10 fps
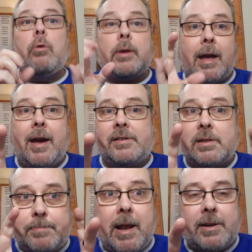that Cass
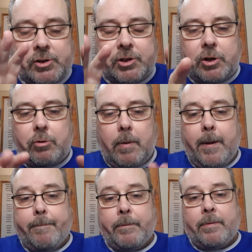has been asked to do,
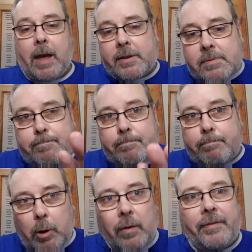that's
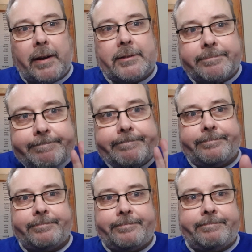perfect.
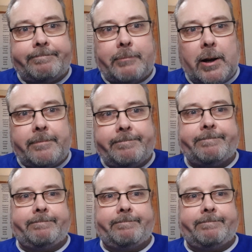Right?